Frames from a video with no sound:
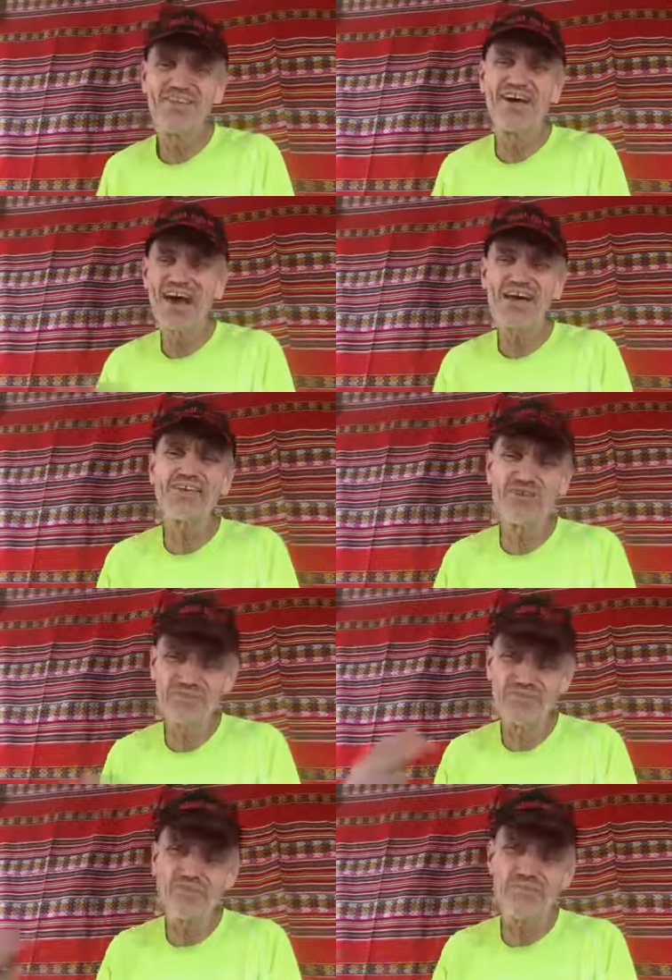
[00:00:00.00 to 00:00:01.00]
a hike of
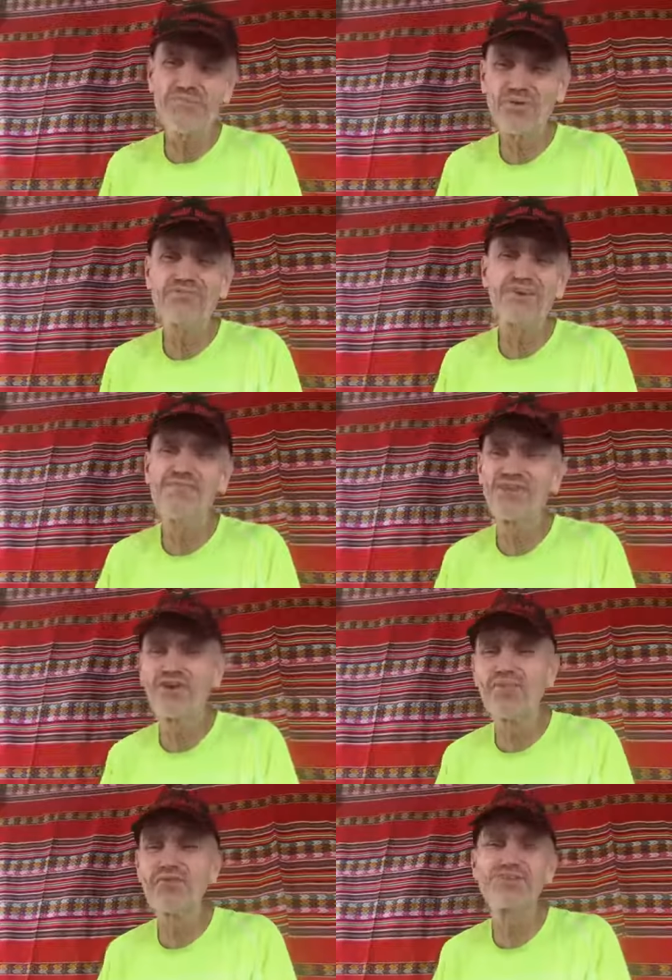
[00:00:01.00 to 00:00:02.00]
1.5
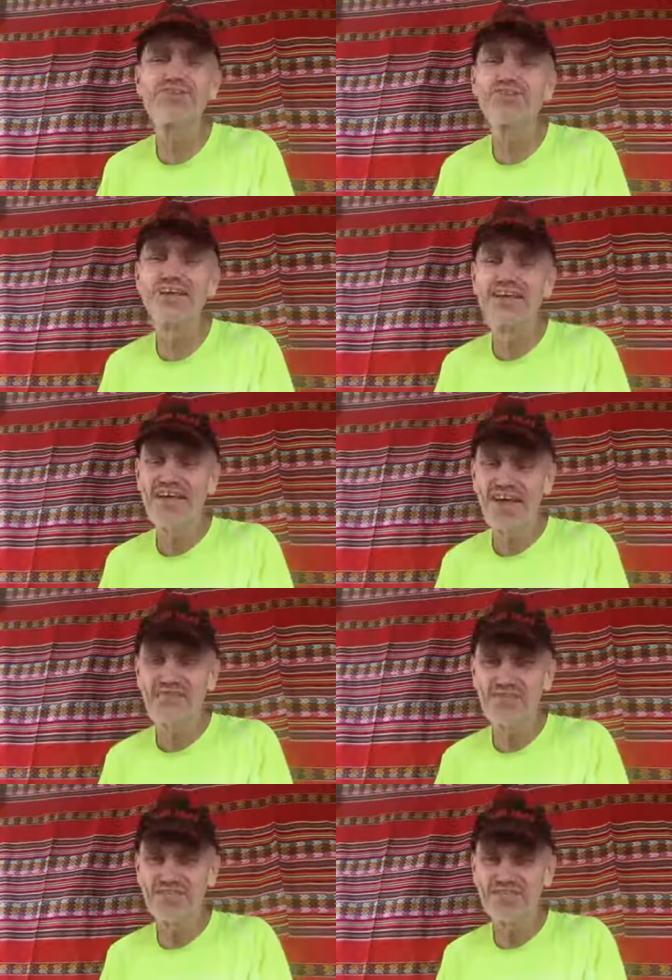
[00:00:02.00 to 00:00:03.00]
kilometers and
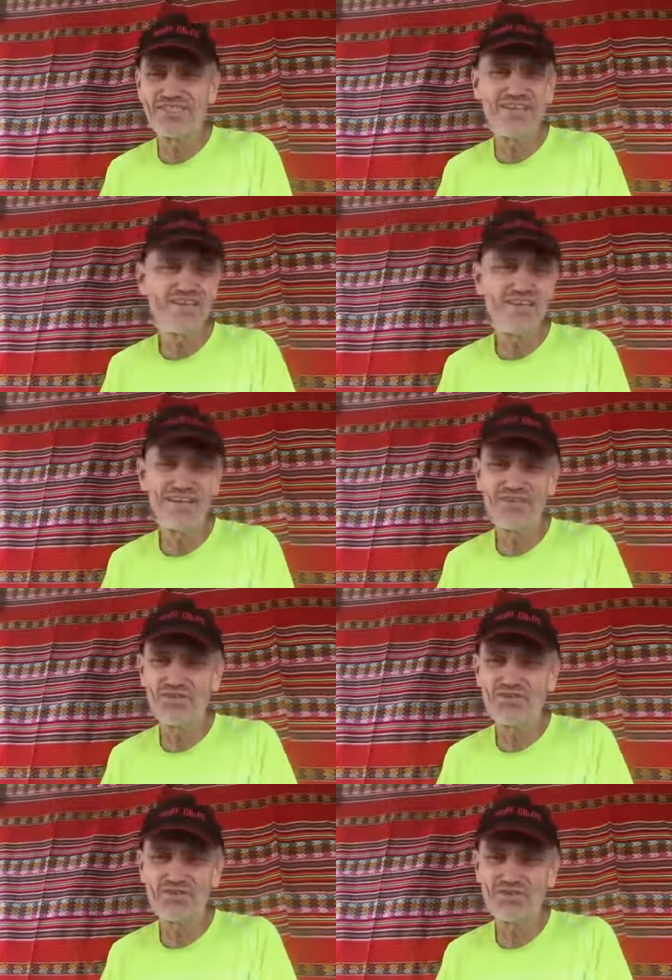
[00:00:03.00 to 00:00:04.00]
we see uh,
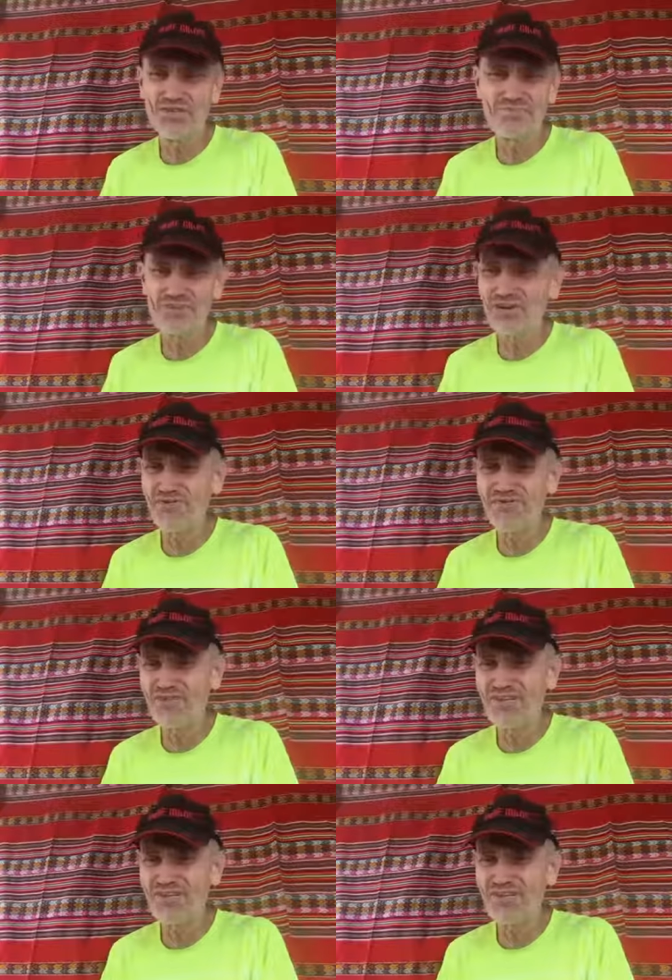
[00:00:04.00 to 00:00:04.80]
condors up close.